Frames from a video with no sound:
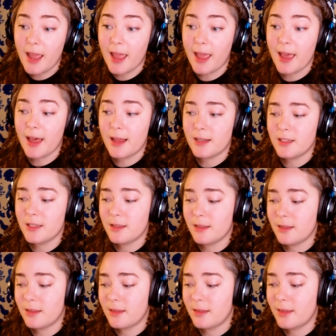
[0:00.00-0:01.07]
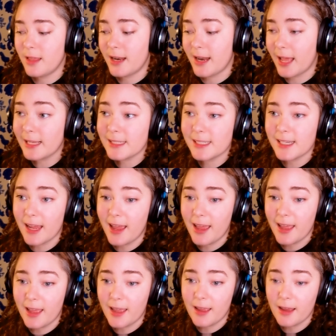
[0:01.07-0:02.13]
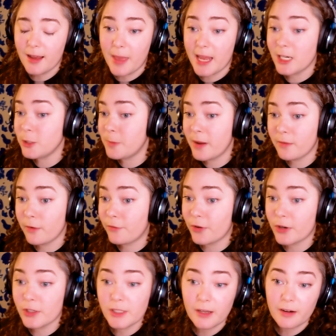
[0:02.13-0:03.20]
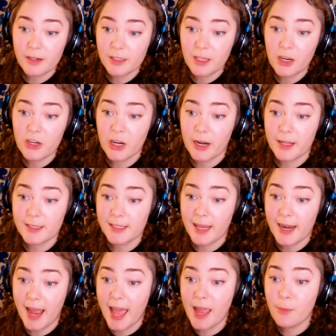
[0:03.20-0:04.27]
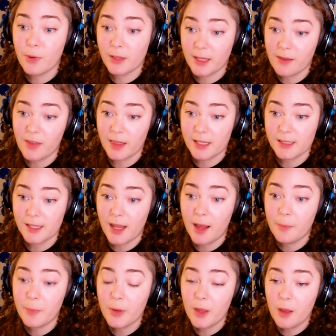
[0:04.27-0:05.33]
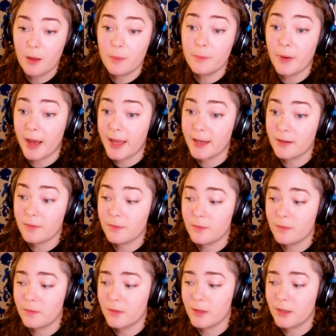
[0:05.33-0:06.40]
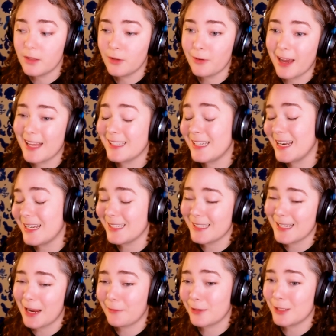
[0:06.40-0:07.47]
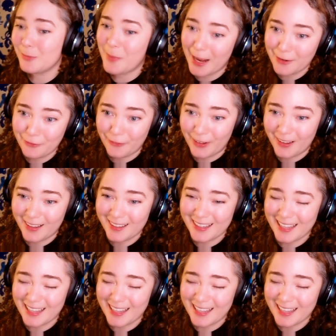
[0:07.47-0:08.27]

And the next day, management reversed their decision and said, hey, we're leaving this up, but you guys need to stay respectful.